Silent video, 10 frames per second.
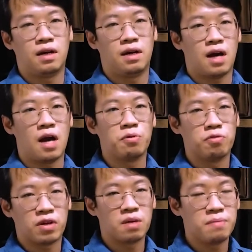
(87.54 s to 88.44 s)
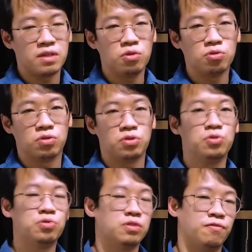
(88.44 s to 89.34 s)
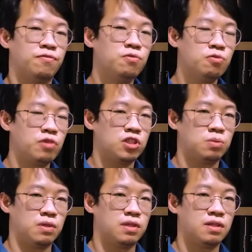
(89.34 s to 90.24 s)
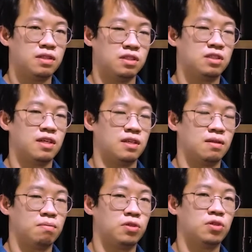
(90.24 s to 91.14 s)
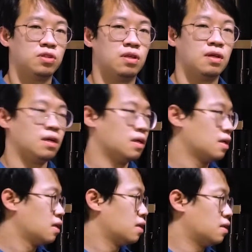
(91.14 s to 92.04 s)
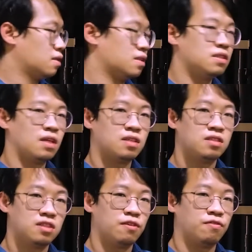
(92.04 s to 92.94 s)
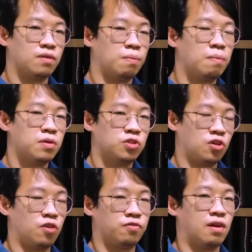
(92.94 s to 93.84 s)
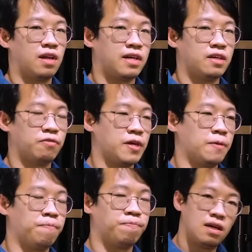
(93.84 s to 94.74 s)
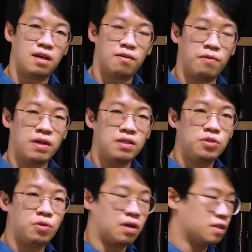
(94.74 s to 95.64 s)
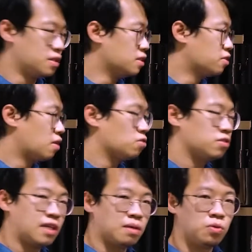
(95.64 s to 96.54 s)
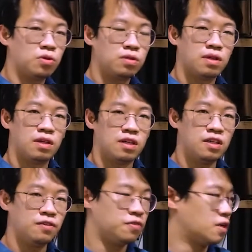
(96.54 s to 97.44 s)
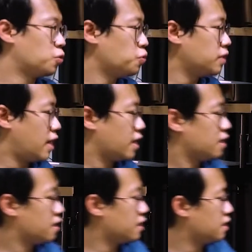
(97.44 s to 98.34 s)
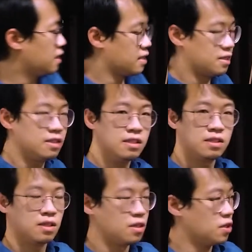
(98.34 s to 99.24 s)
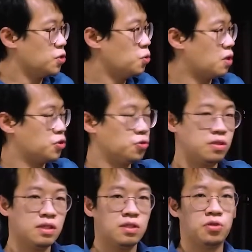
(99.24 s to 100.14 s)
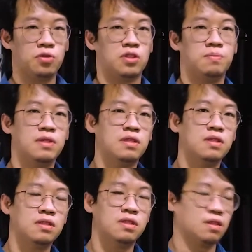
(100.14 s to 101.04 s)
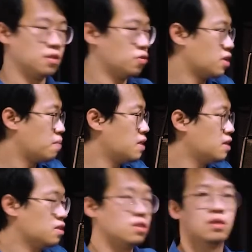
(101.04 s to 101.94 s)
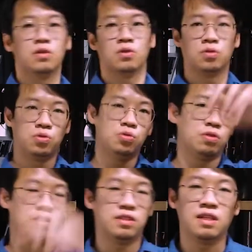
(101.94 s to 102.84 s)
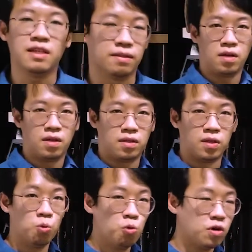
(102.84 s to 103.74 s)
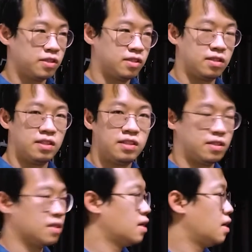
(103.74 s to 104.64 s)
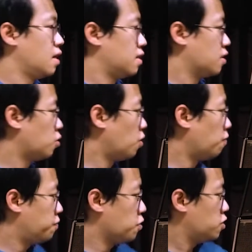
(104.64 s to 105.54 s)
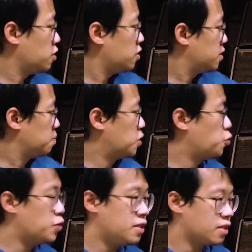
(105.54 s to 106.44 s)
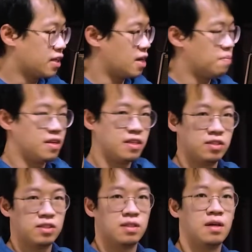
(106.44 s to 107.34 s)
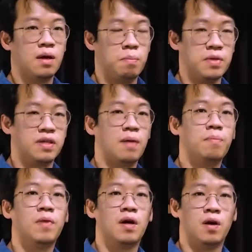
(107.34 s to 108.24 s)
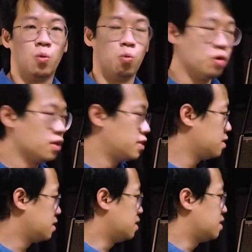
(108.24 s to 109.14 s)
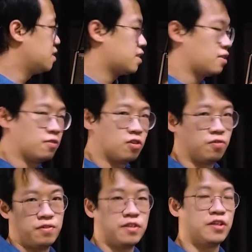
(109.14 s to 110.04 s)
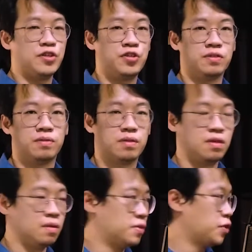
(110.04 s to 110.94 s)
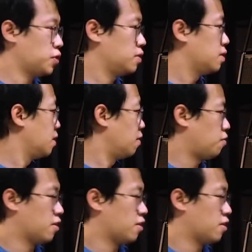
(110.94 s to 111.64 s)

I would recommend you use a full range speaker instead, because this doesn't serve the purpose of the line array. When you are in ground stack mode, if you are doing angling like this, you are shooting your speakers, your cabinets, to the ceiling. The worst is the comb filters between the cabinets become worse in this kind of configuration. Because, for